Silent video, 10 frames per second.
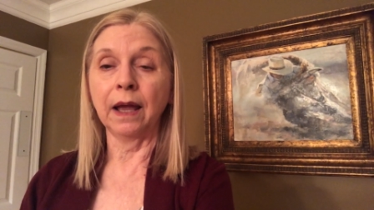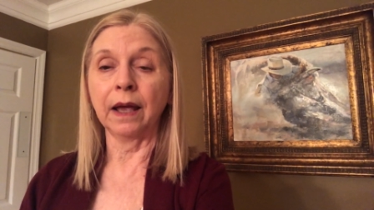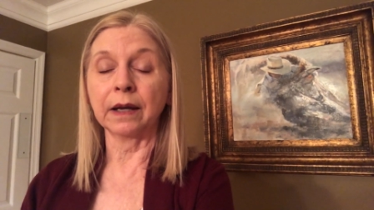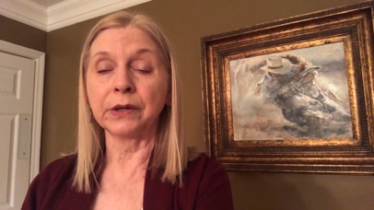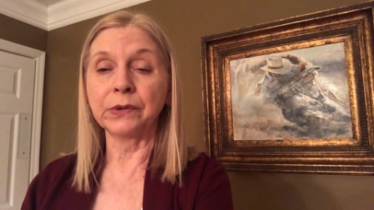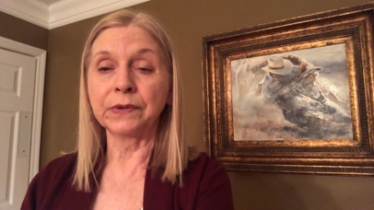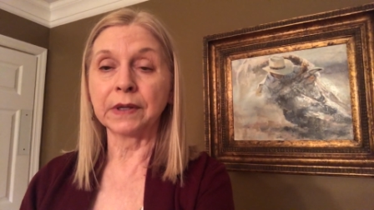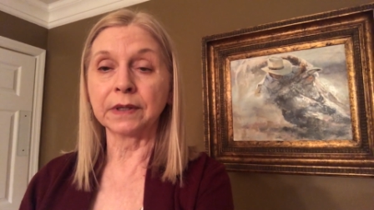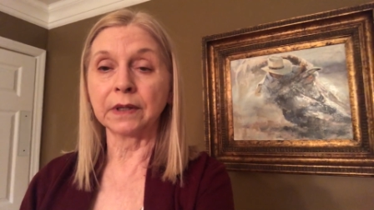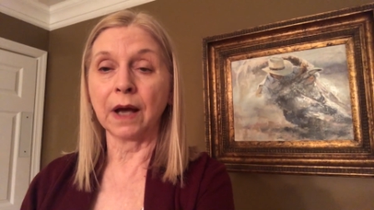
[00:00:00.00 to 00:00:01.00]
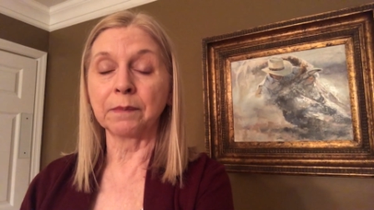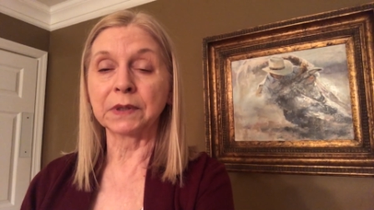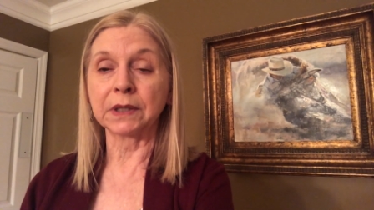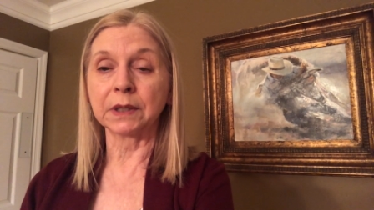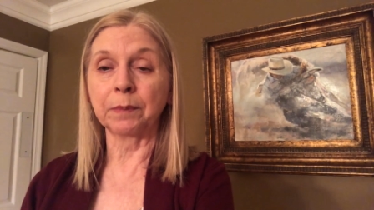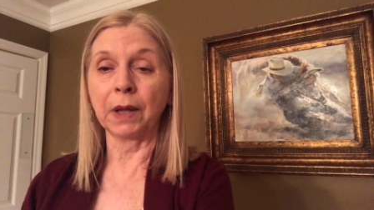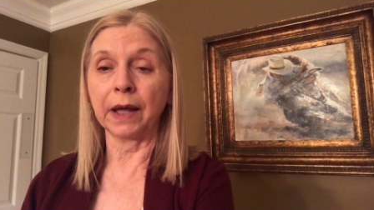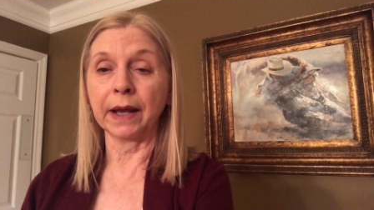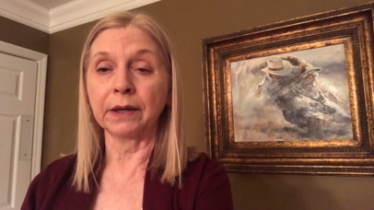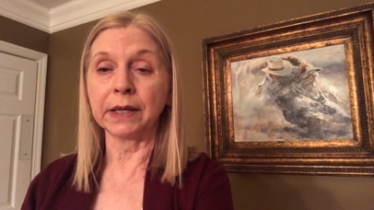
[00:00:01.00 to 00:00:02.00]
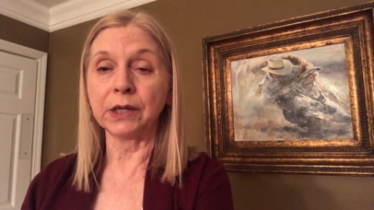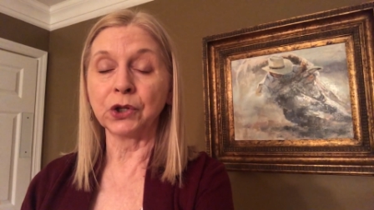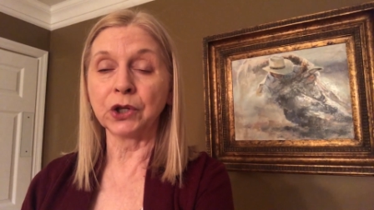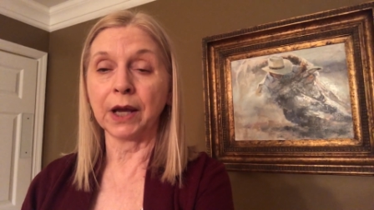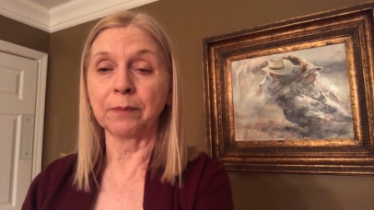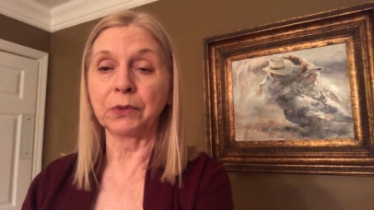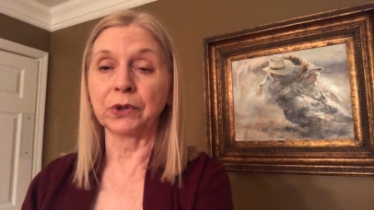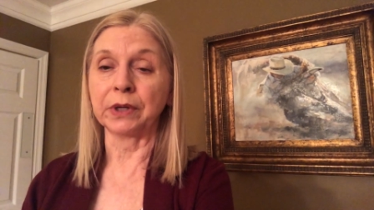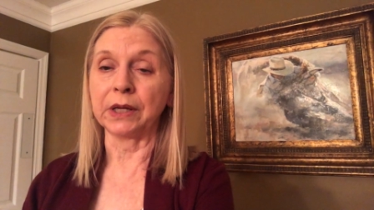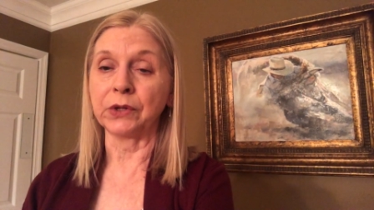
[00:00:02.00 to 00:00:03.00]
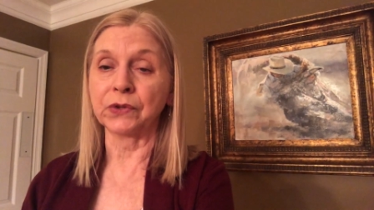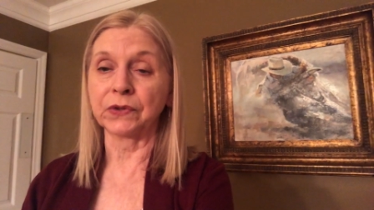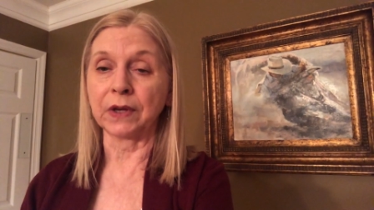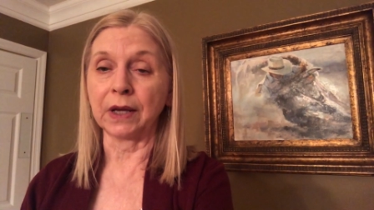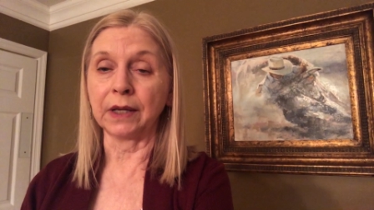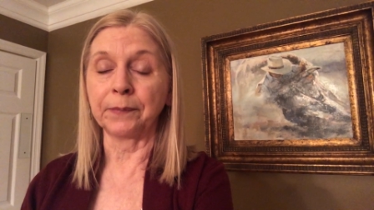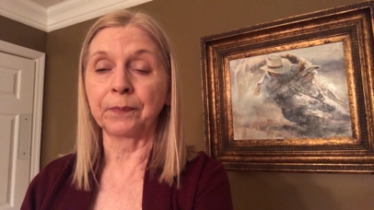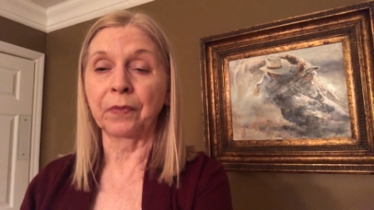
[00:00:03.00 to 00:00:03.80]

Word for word: and I use that synopsis to plot out each chapter and each scene.